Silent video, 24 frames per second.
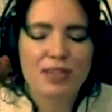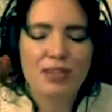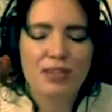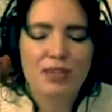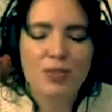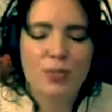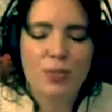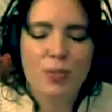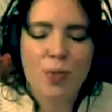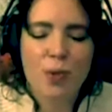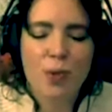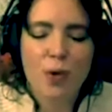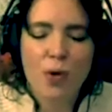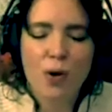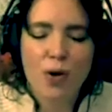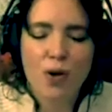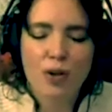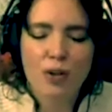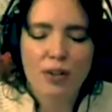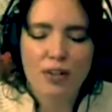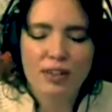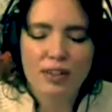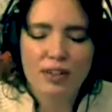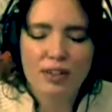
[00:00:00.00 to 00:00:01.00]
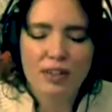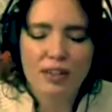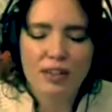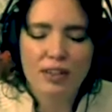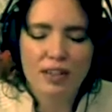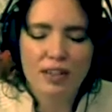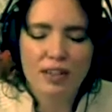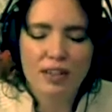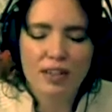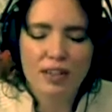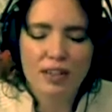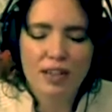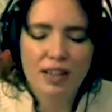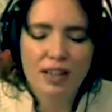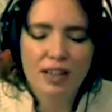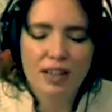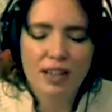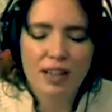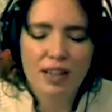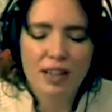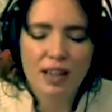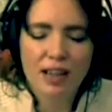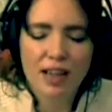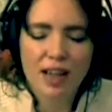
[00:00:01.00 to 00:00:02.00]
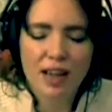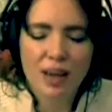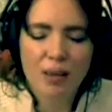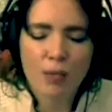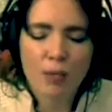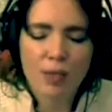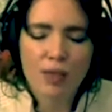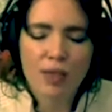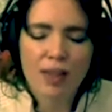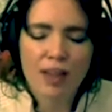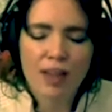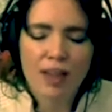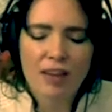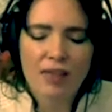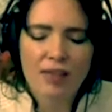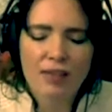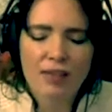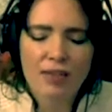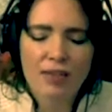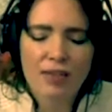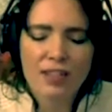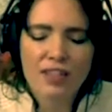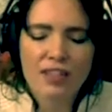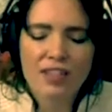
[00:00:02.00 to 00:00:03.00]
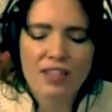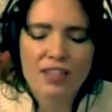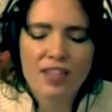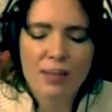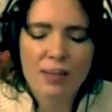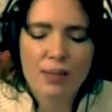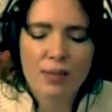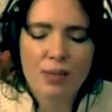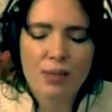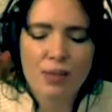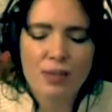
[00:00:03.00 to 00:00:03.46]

to walk. And with every step you